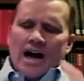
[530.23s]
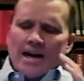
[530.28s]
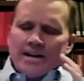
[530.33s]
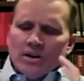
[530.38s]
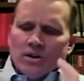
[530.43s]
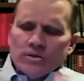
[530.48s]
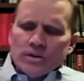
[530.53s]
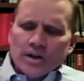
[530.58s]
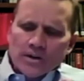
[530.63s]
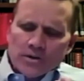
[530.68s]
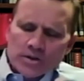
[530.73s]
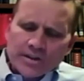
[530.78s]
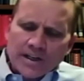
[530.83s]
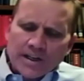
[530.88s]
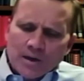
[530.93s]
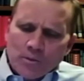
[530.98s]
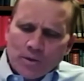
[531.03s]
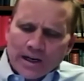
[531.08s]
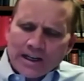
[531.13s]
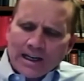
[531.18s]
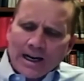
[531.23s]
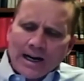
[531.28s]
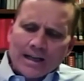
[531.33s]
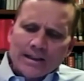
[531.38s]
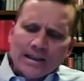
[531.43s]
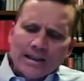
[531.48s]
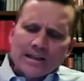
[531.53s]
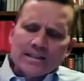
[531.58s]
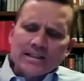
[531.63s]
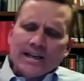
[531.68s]
I don't understand why
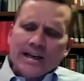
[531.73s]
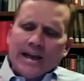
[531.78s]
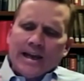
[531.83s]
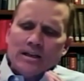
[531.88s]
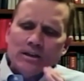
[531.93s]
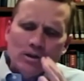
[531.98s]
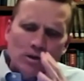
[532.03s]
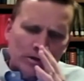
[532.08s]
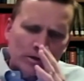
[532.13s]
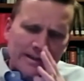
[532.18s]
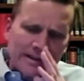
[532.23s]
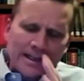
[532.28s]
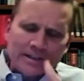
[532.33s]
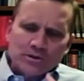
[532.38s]
Catholics can't look at